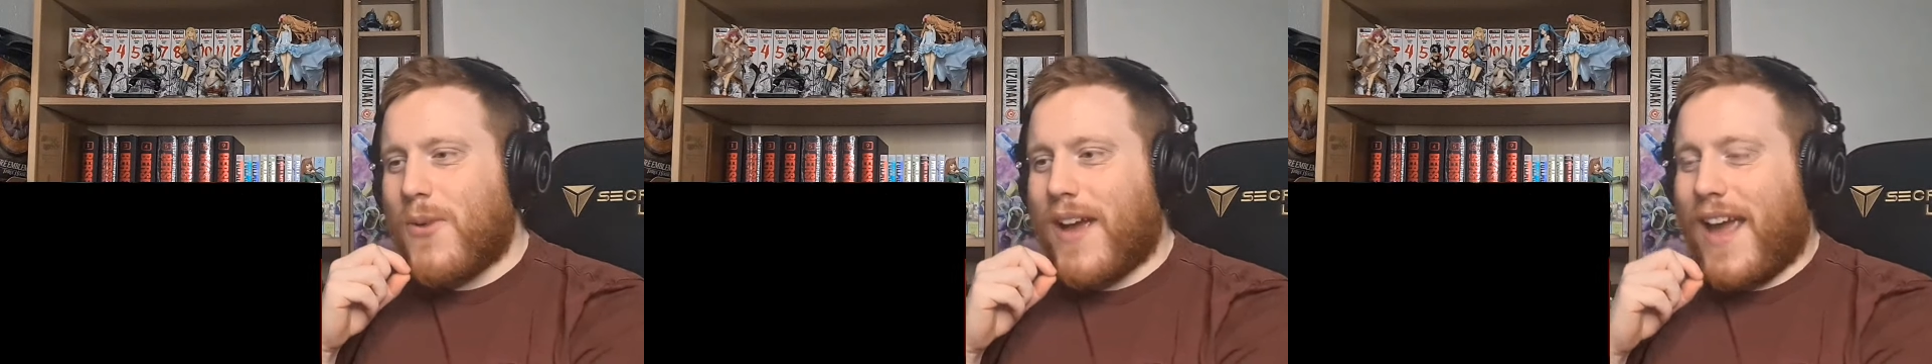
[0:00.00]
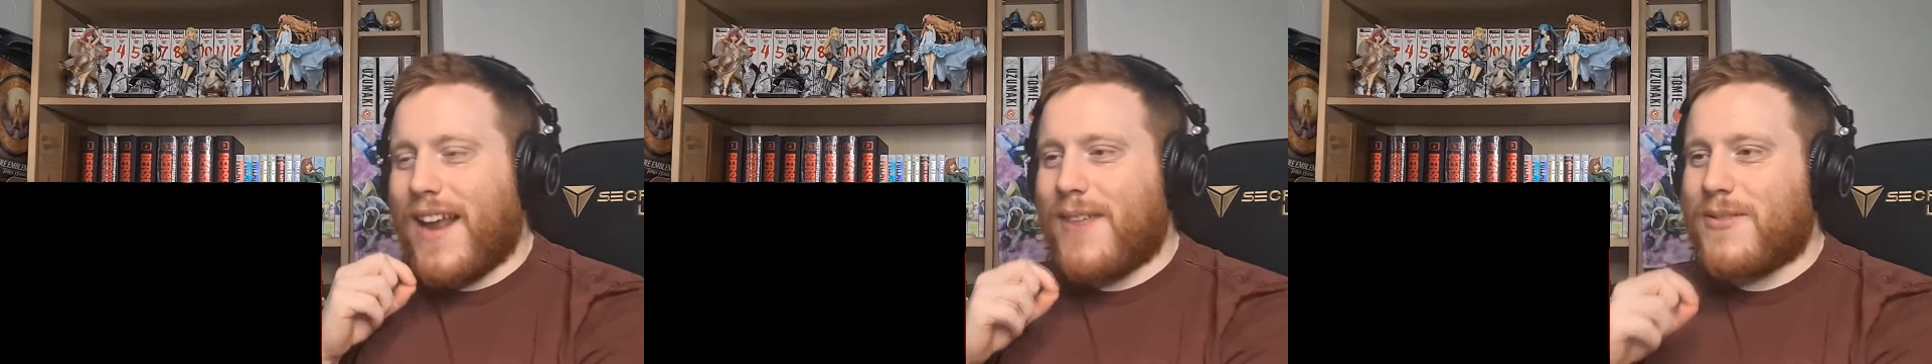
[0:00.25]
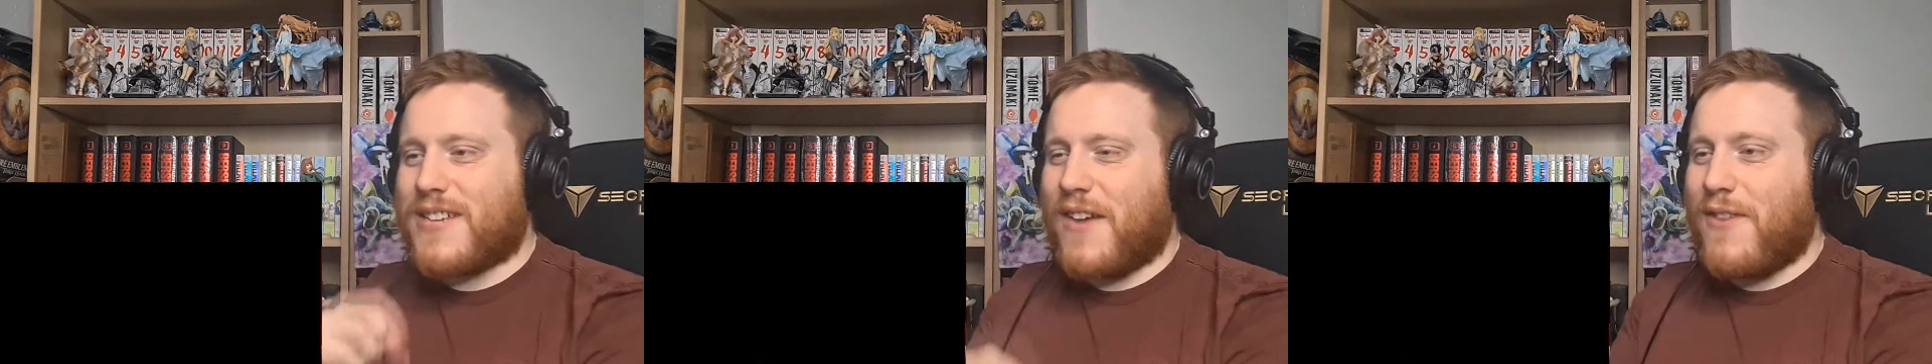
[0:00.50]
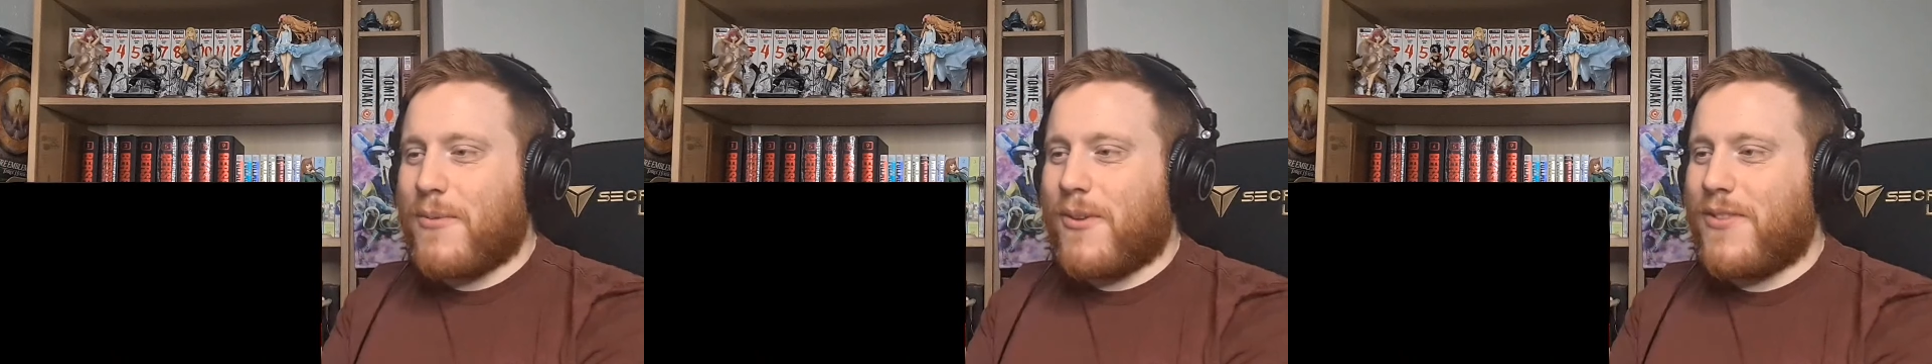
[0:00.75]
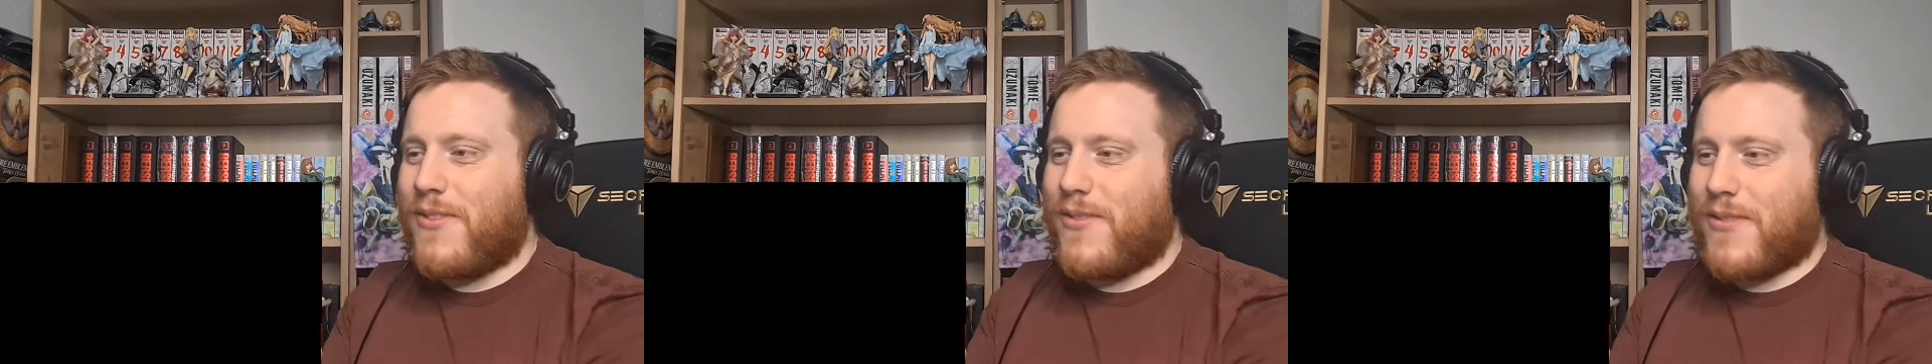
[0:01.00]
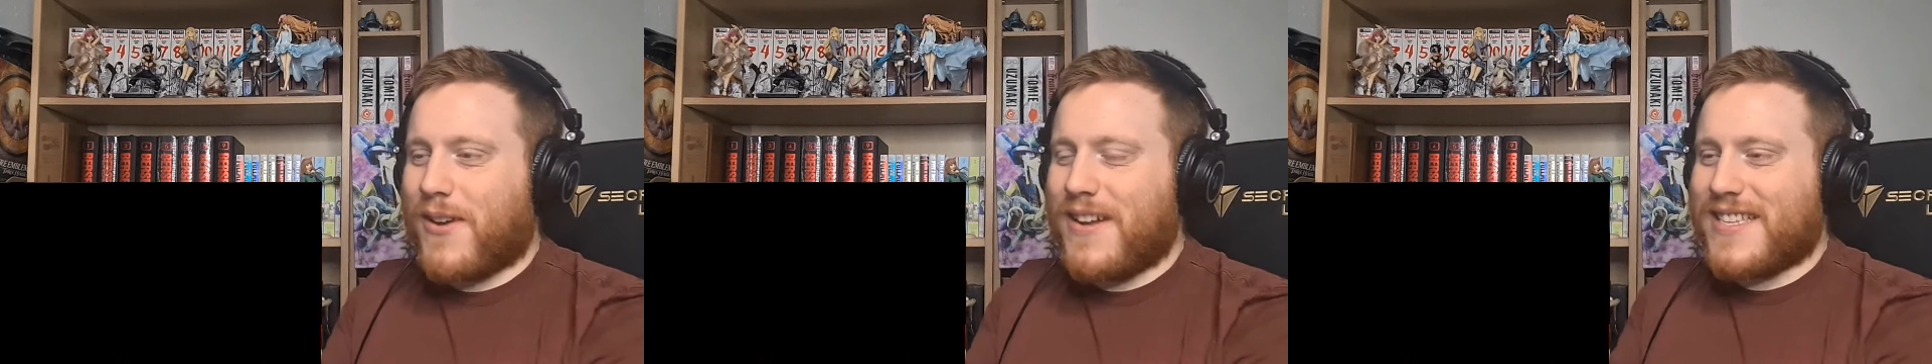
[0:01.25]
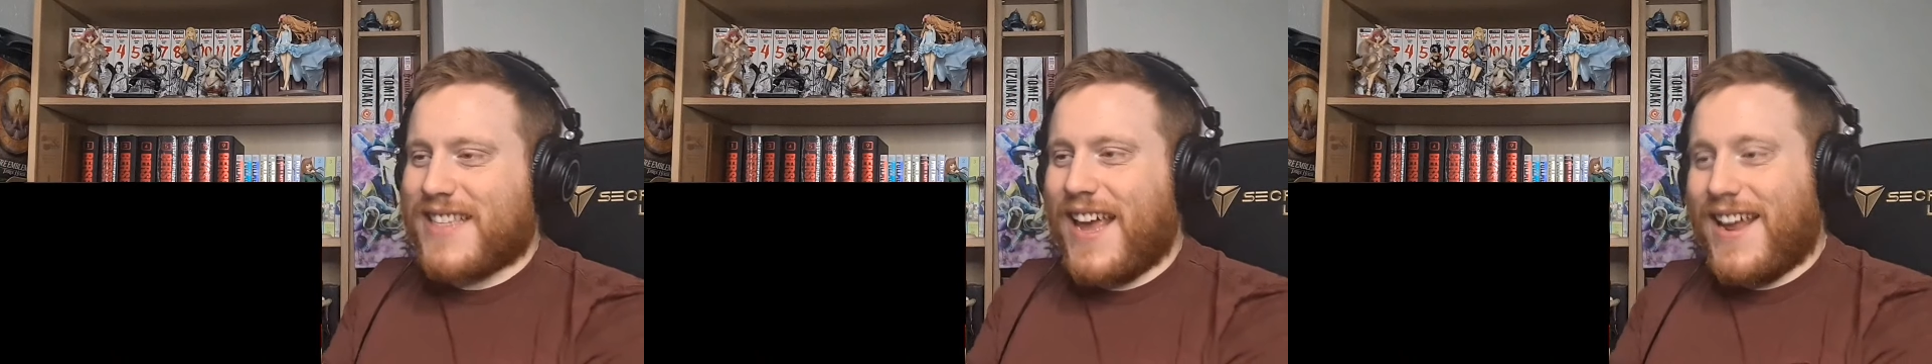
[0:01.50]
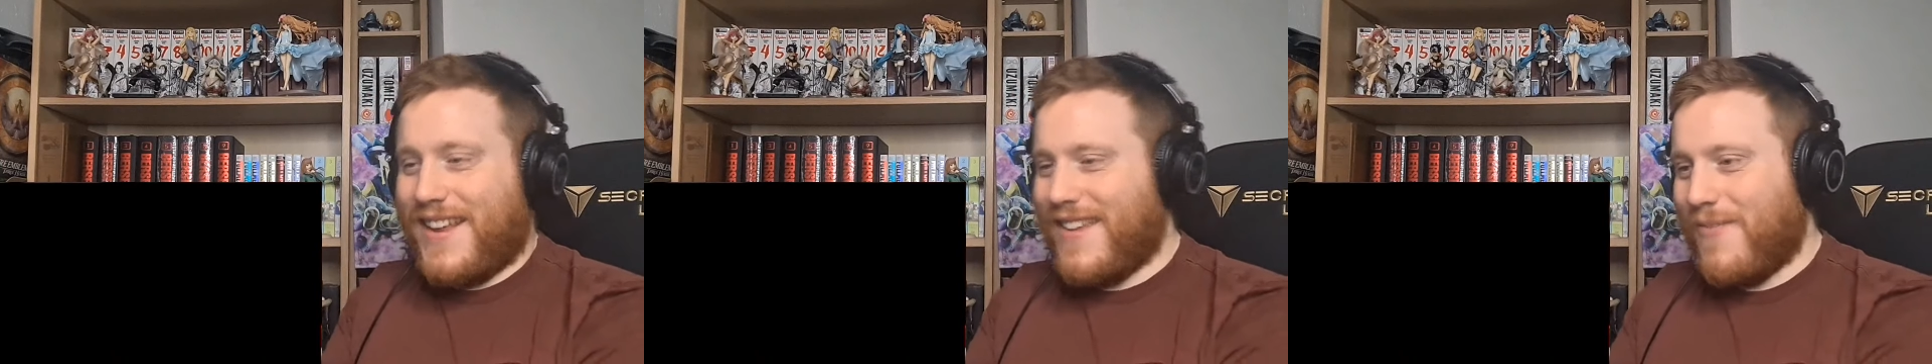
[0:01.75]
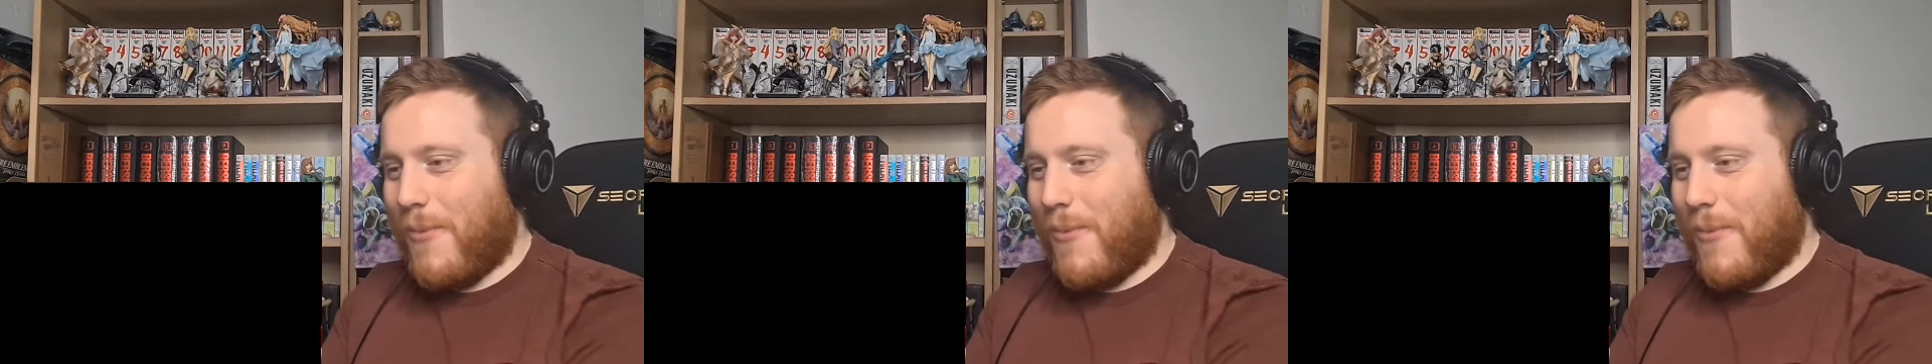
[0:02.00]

What, Hayley would generally want going to stay?